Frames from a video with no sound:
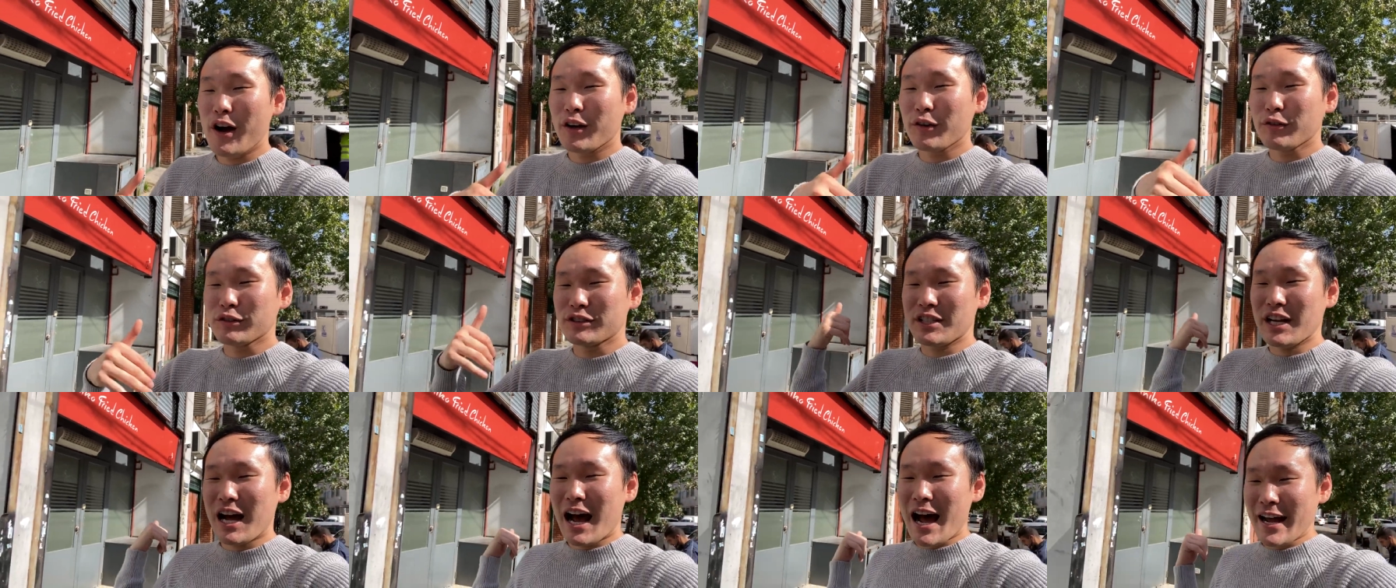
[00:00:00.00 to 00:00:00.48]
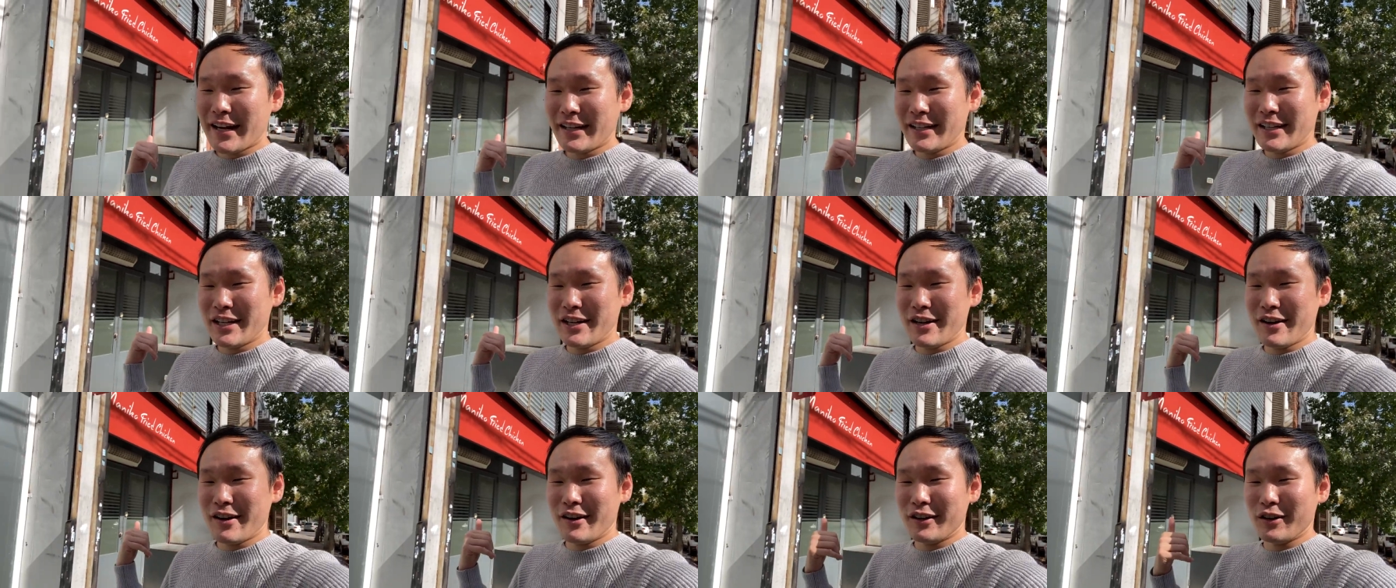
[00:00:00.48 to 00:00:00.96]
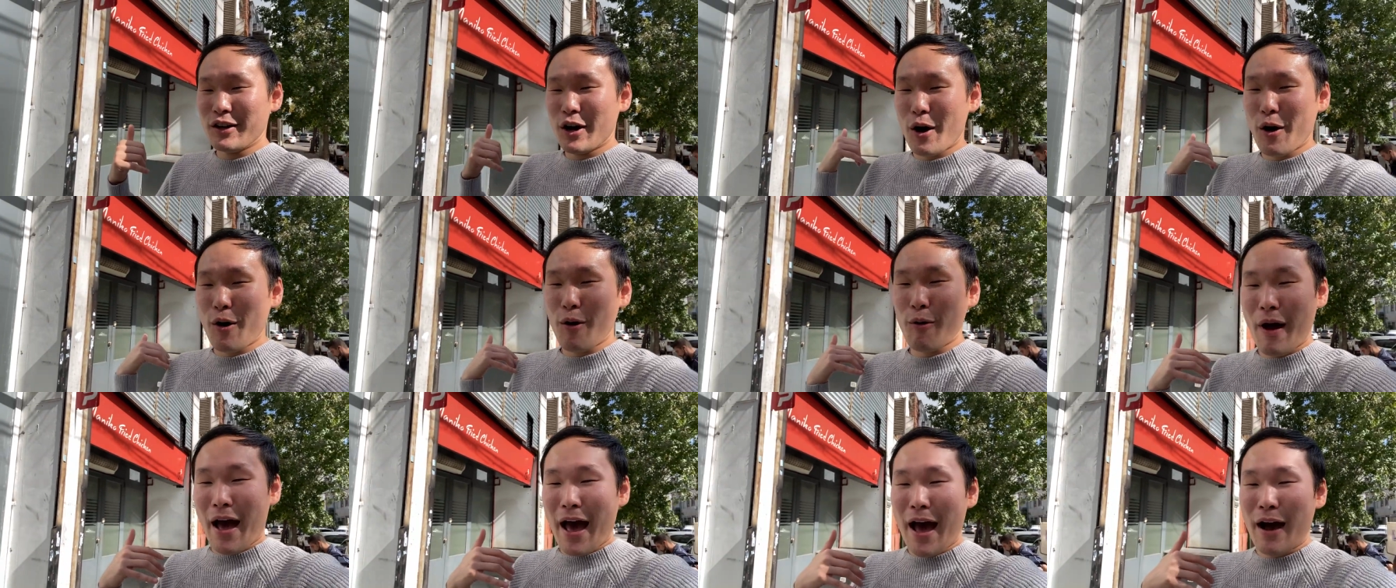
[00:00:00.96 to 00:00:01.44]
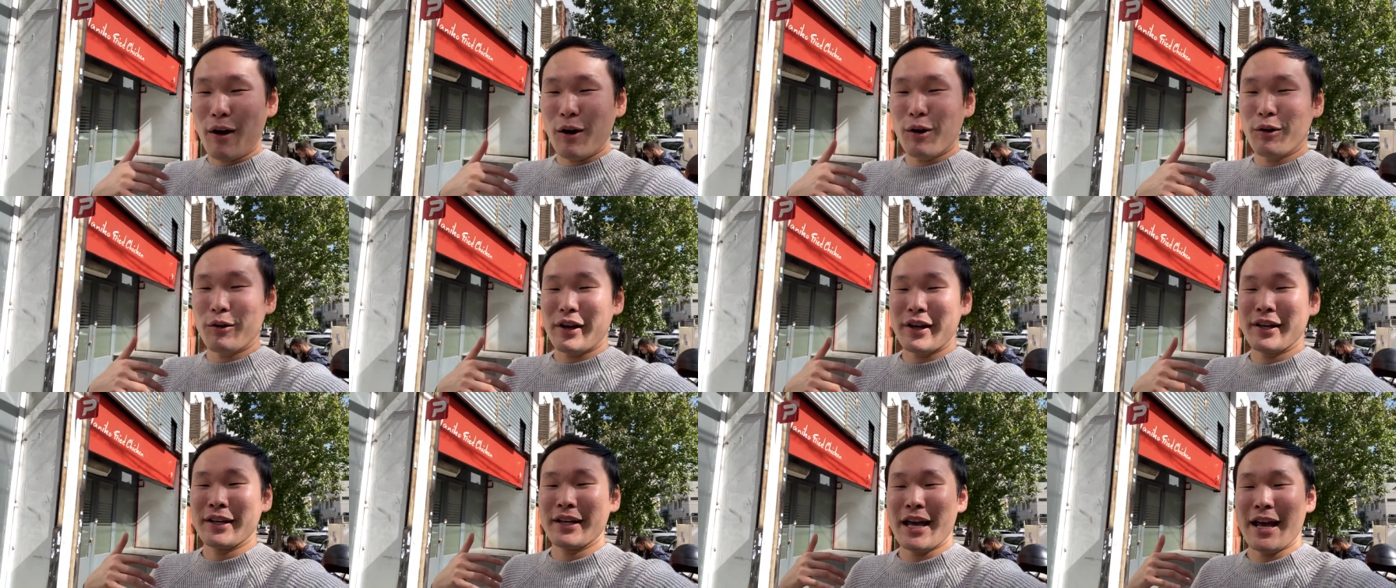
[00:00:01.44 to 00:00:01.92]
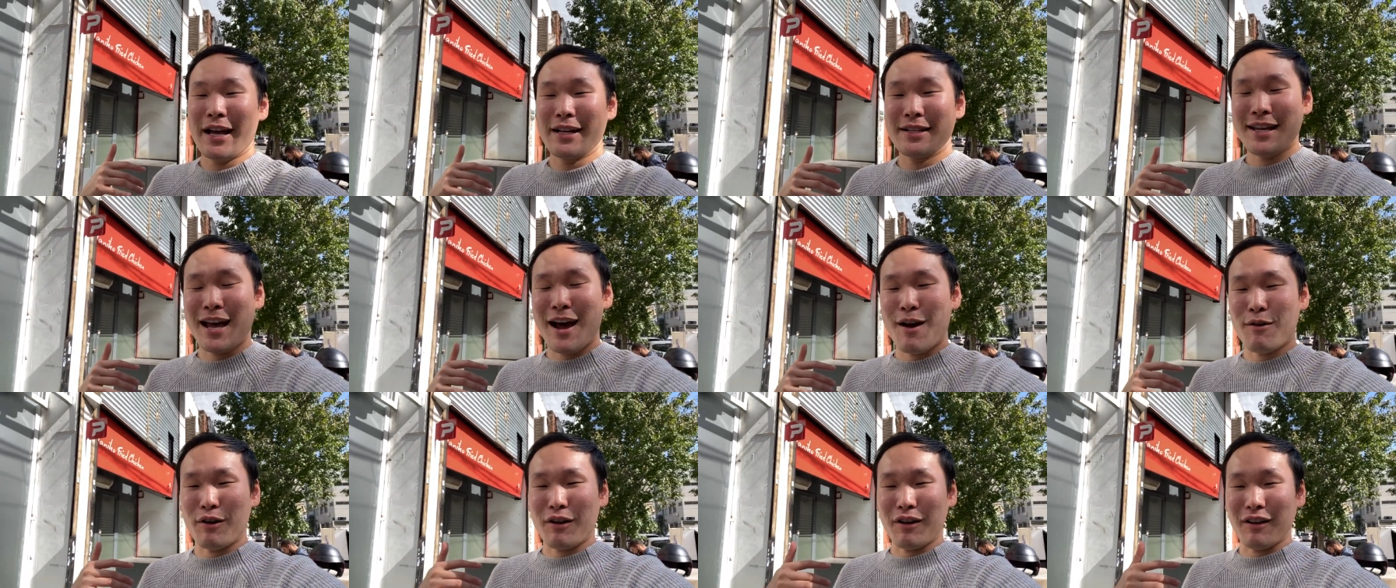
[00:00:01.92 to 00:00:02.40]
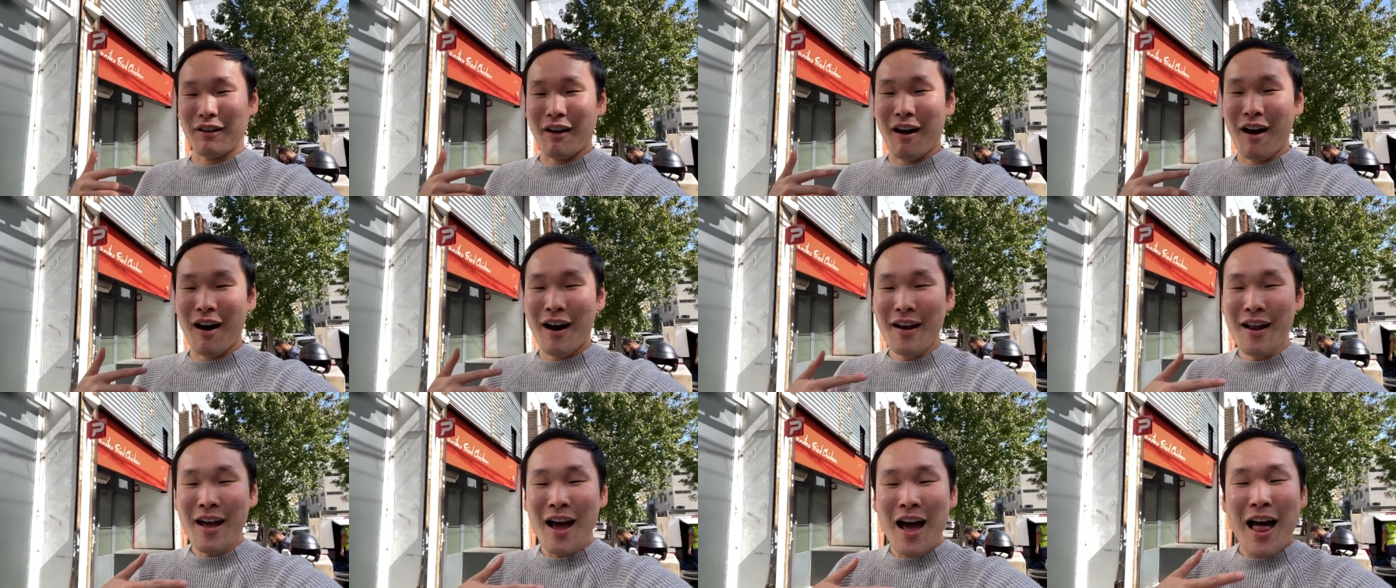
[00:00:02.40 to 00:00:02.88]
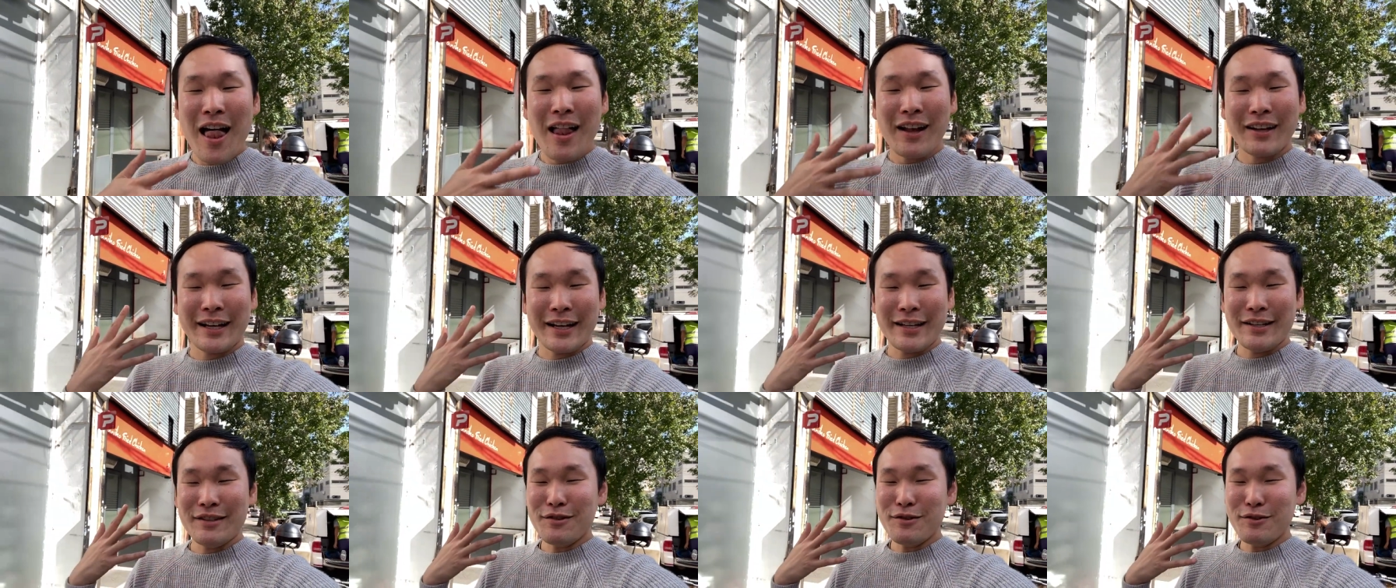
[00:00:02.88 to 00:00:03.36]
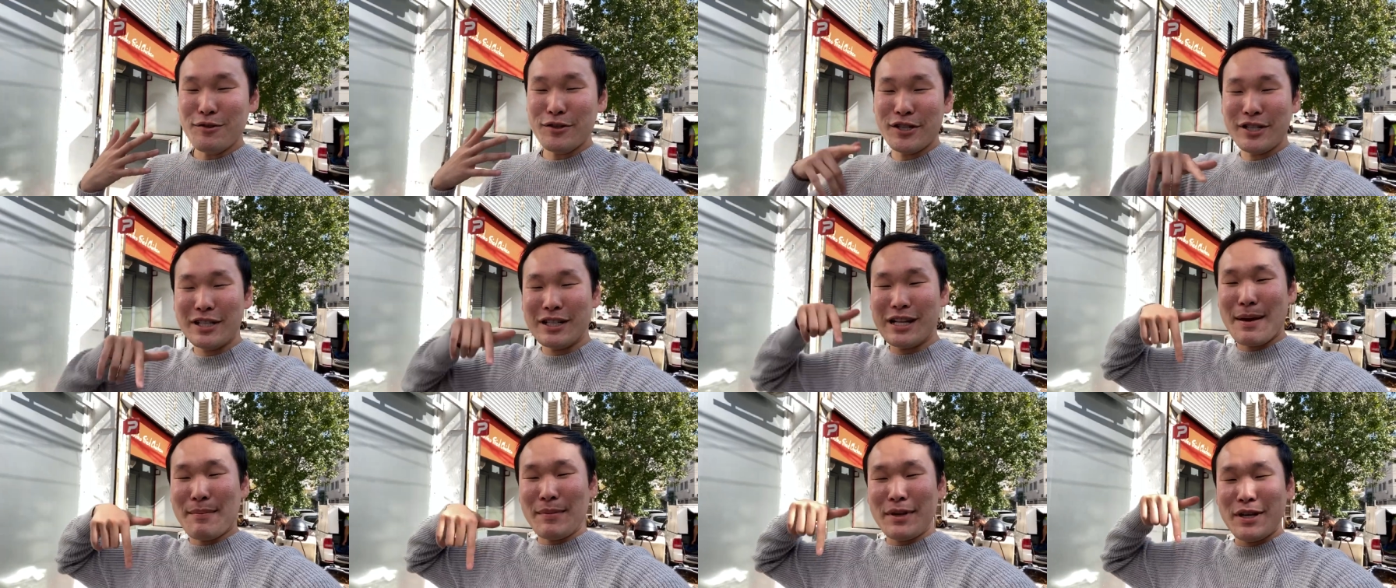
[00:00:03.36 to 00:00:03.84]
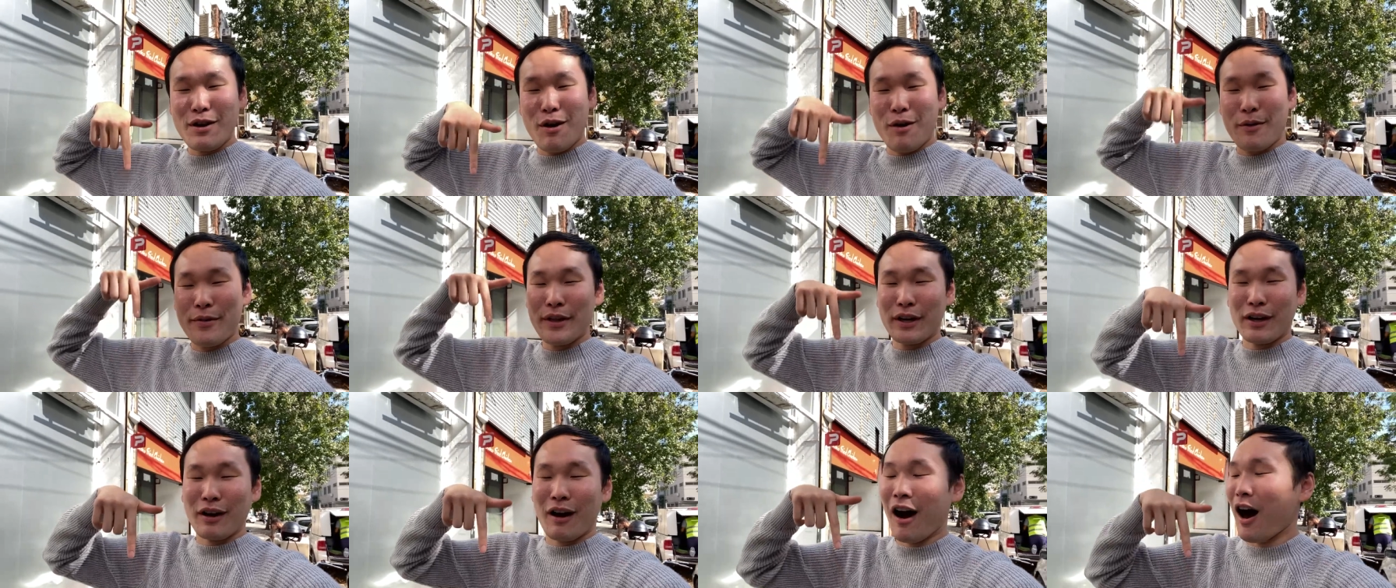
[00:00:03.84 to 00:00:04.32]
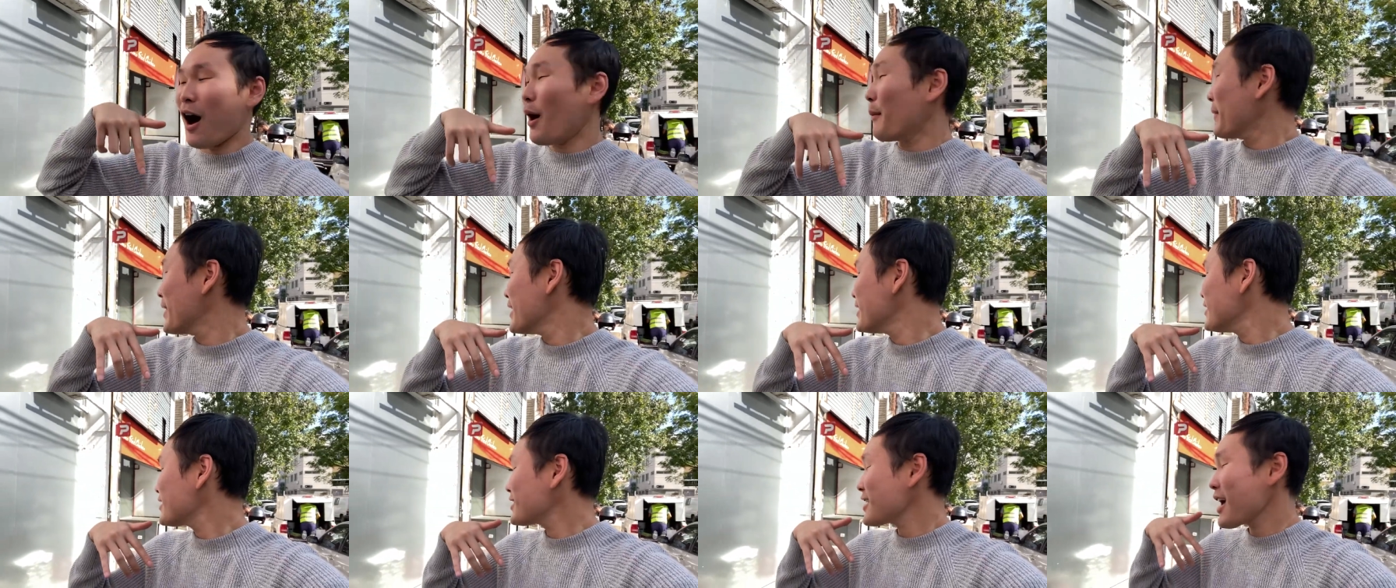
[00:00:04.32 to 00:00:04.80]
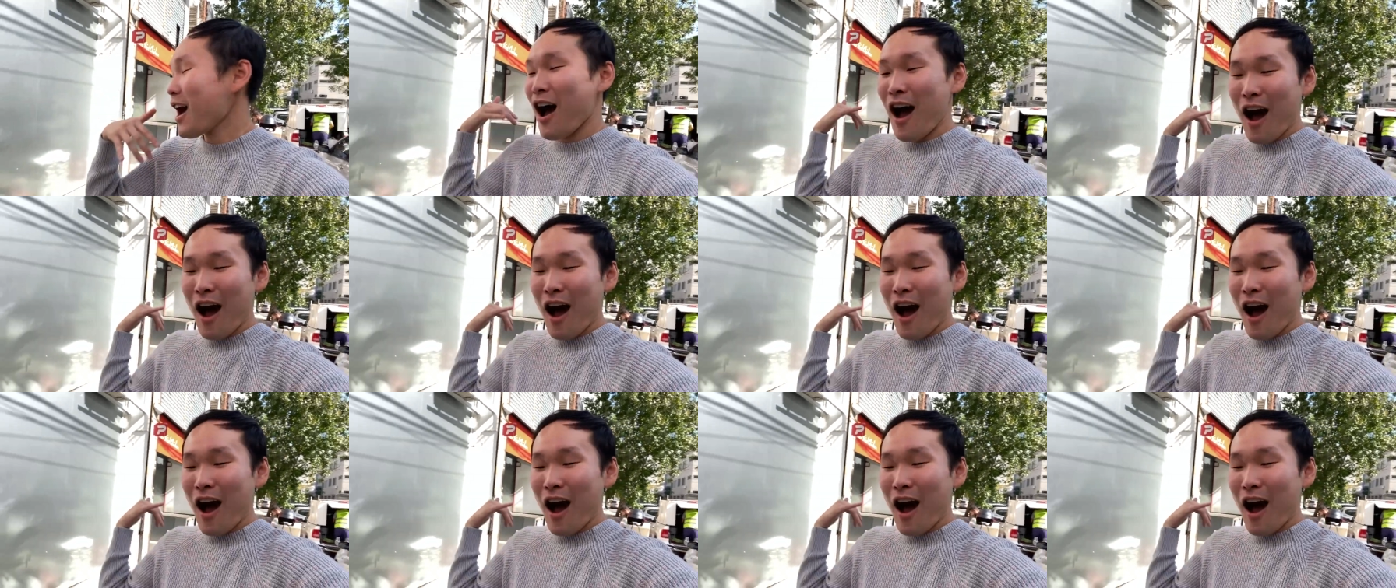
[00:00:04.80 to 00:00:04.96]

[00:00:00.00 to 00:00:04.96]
dine here, go out in K-Town a lot, can you just let me know in the comments?